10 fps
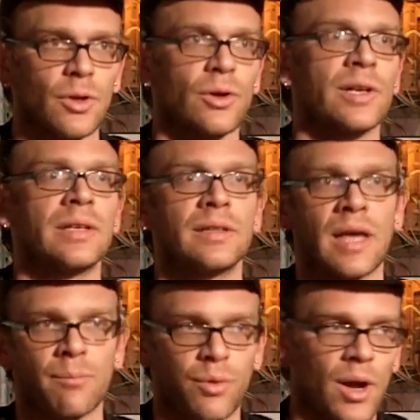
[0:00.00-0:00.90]
learning
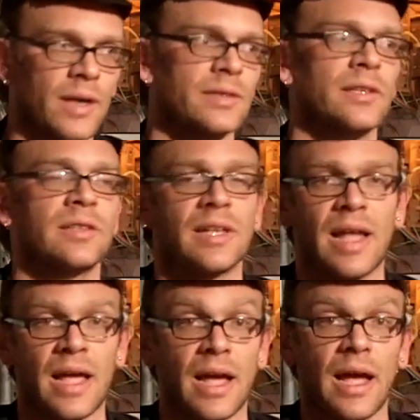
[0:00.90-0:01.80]
that process,
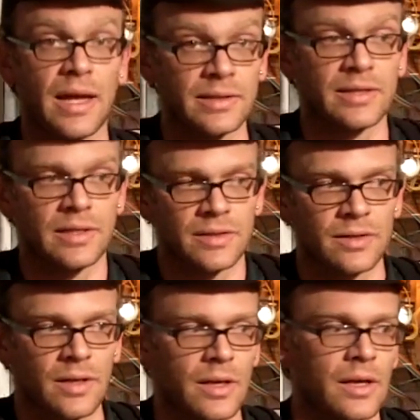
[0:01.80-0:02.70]
and as these